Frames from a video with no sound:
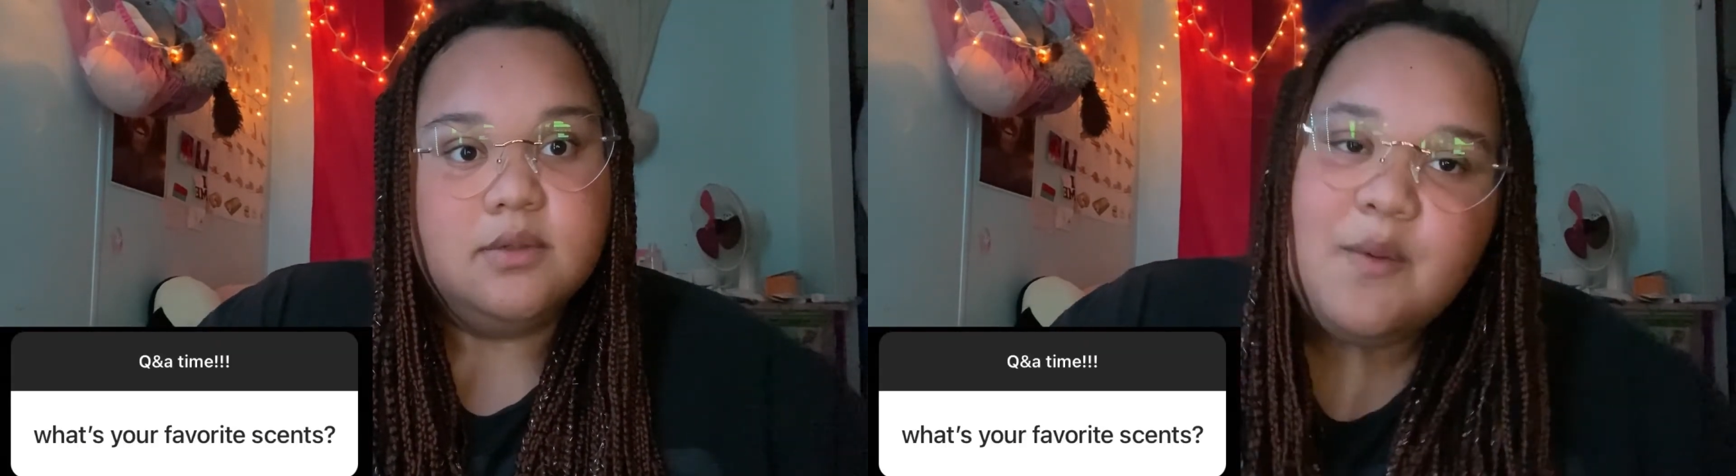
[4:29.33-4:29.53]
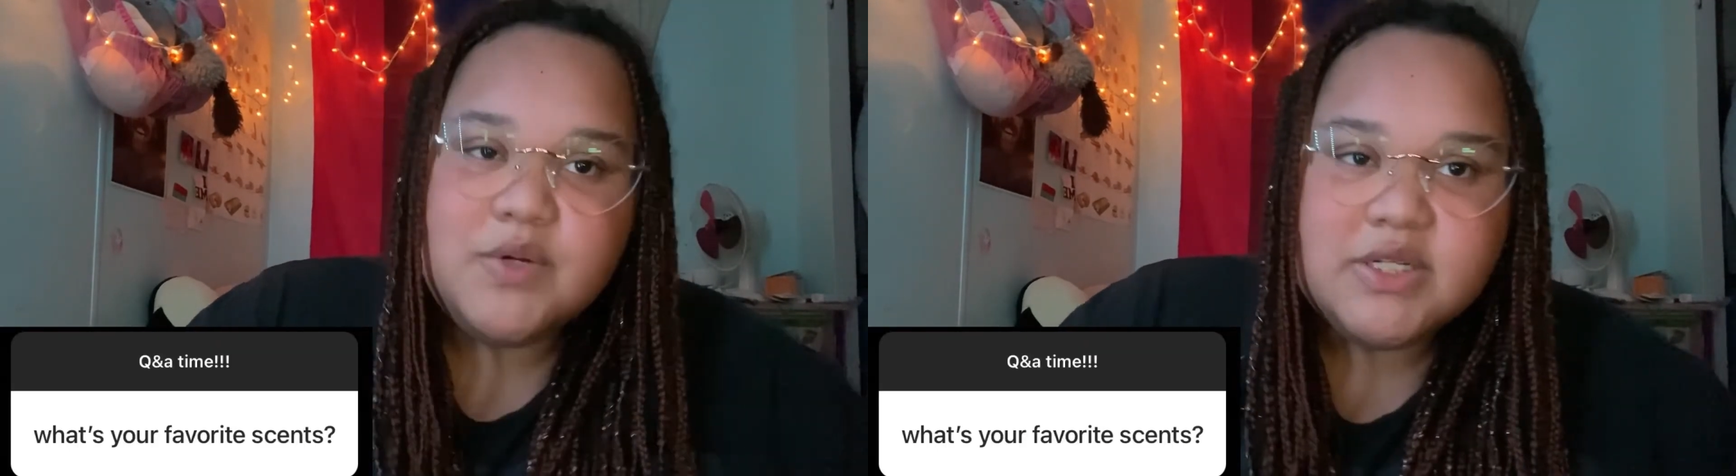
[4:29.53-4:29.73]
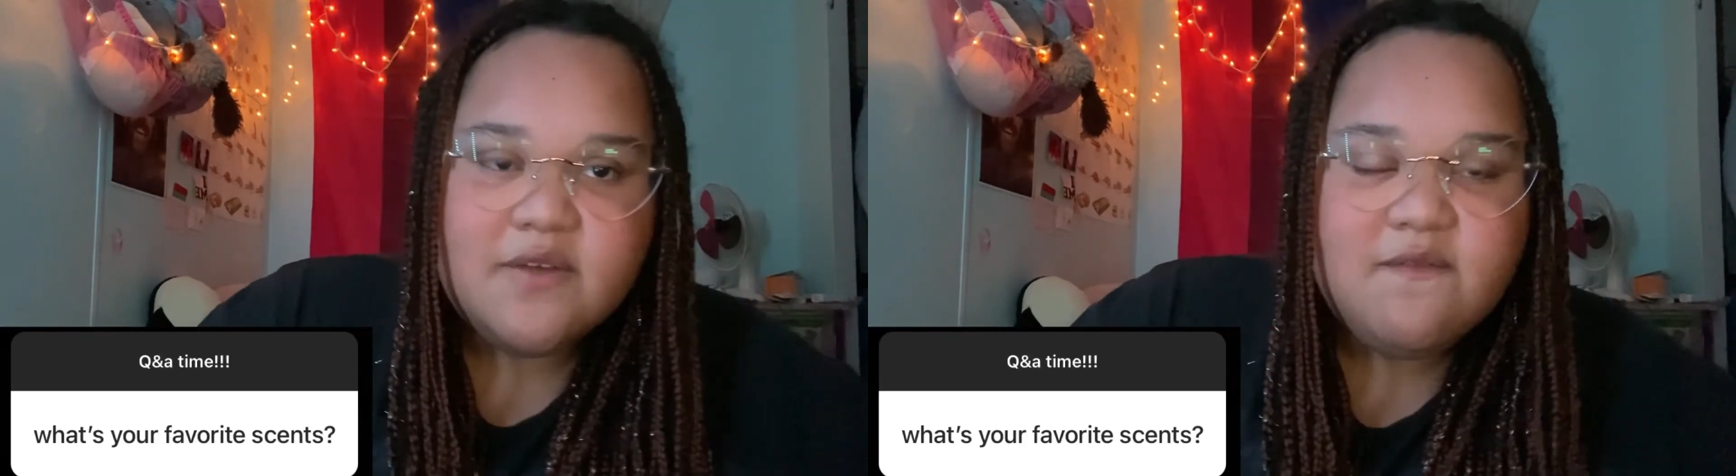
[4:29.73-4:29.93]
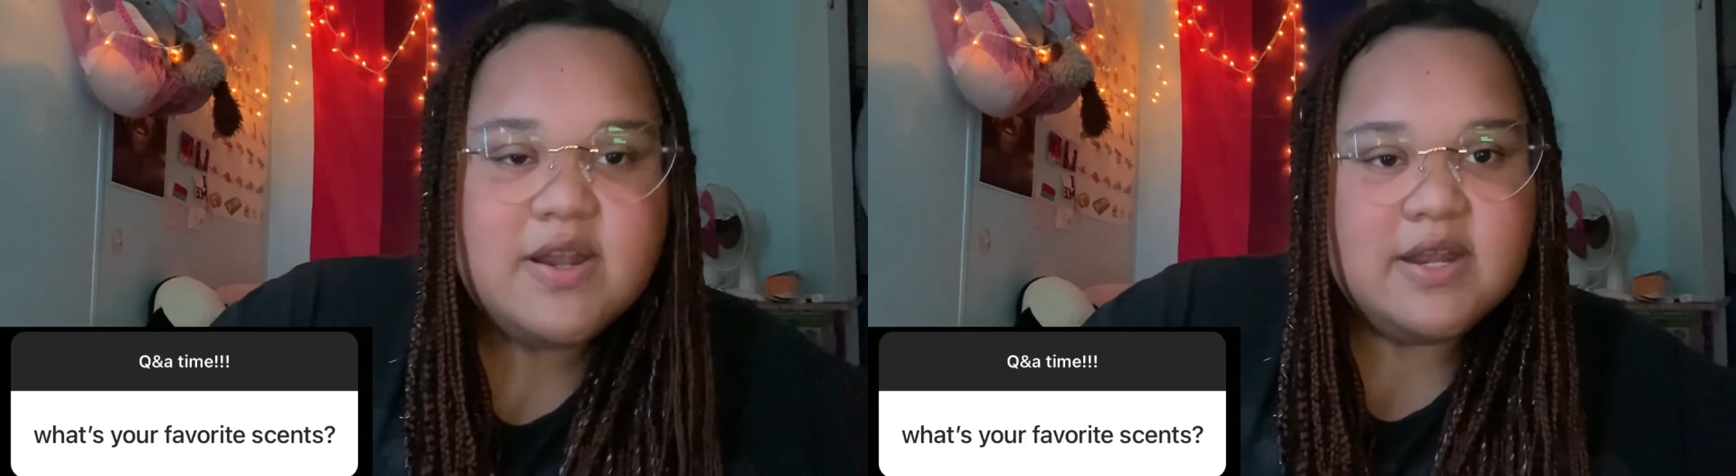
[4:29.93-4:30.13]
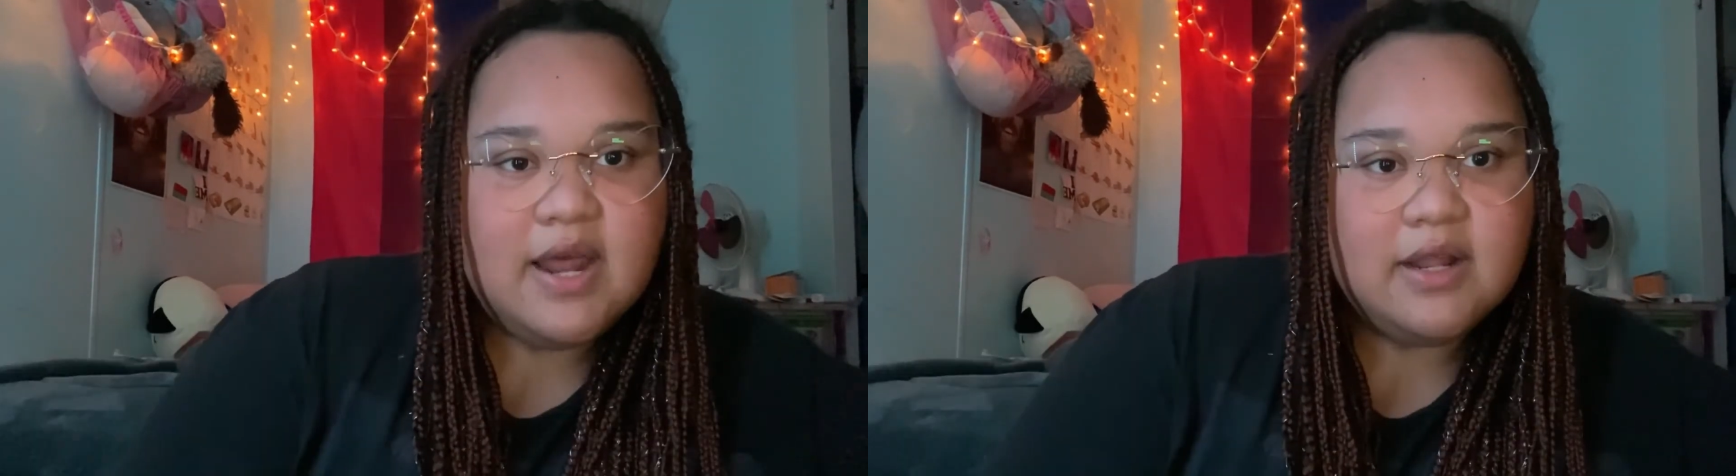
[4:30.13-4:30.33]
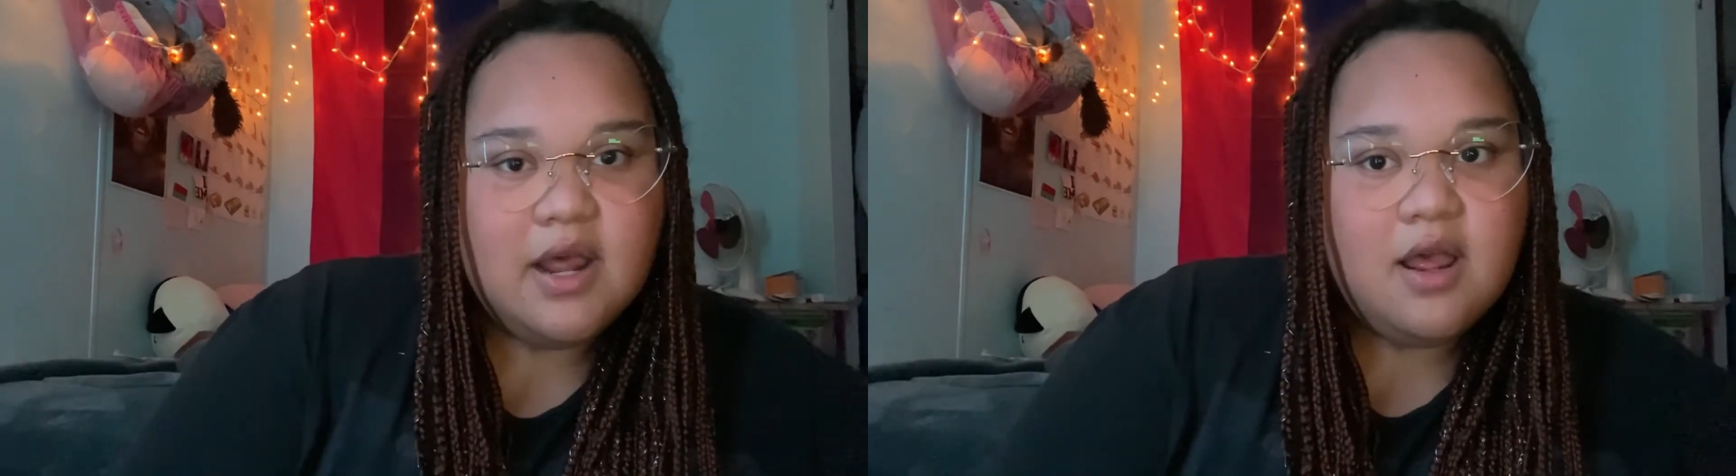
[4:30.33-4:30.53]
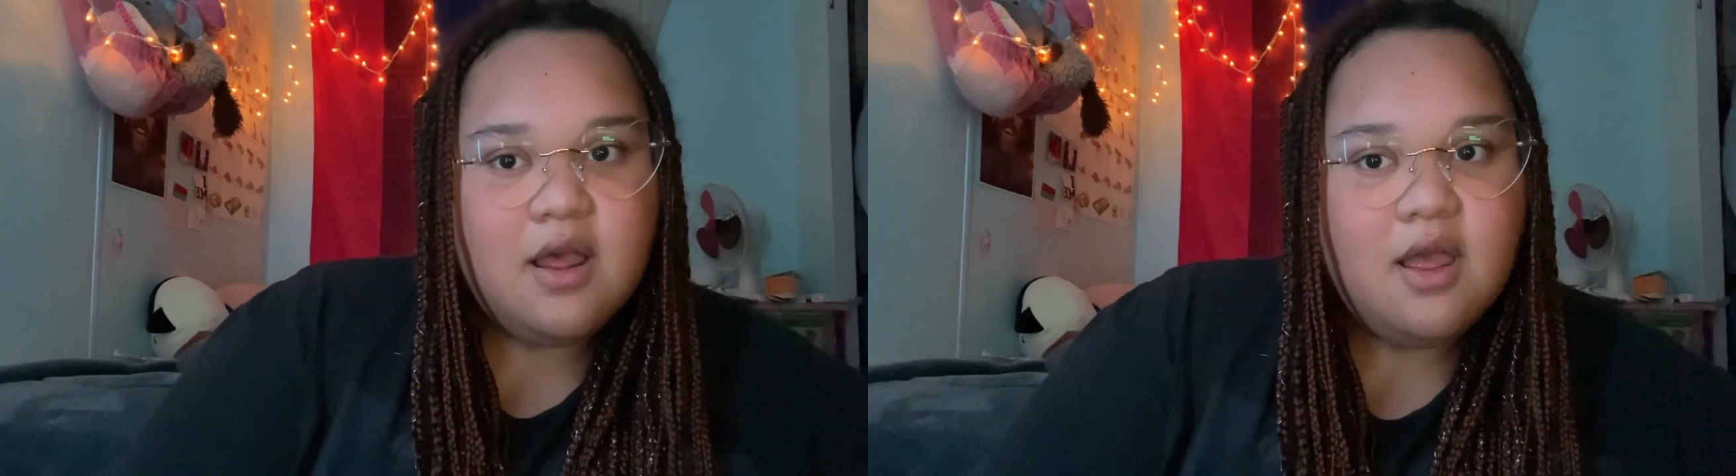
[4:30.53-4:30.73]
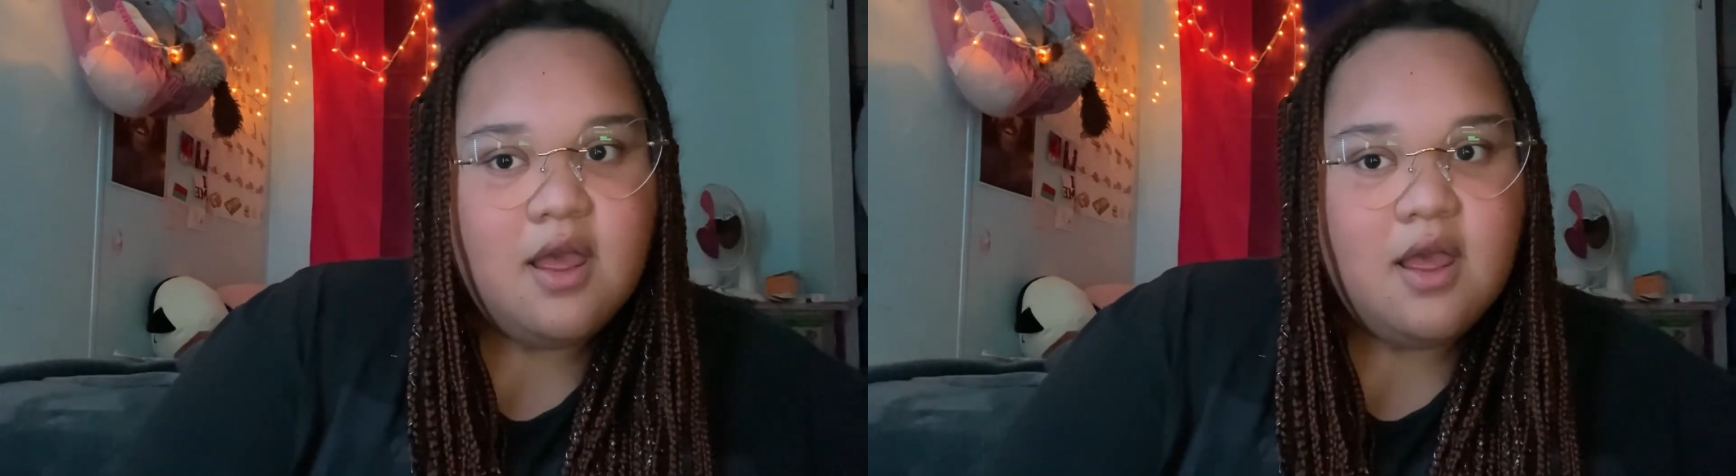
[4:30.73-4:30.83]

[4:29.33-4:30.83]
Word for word: I would say vanilla.